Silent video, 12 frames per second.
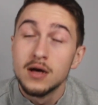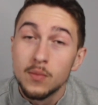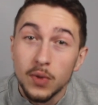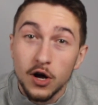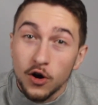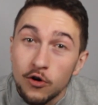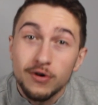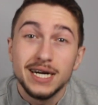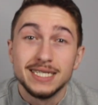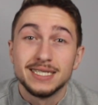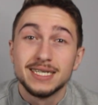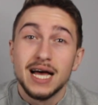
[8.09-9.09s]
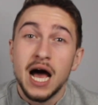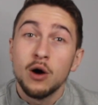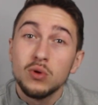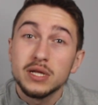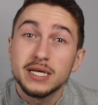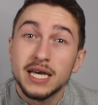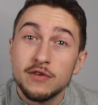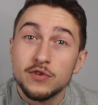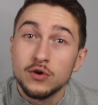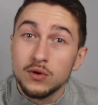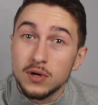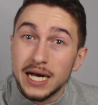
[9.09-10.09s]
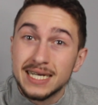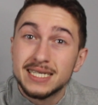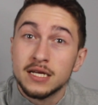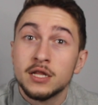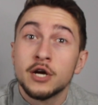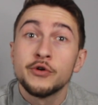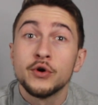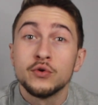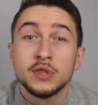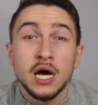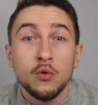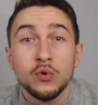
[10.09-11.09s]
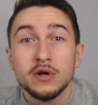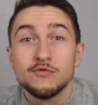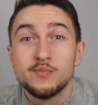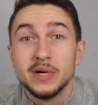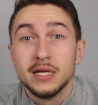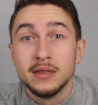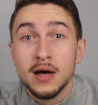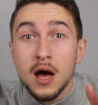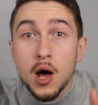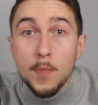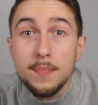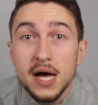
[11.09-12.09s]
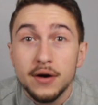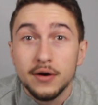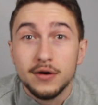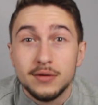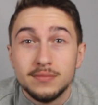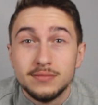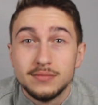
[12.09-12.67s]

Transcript: But alright, I will give you a scenario that would have been better.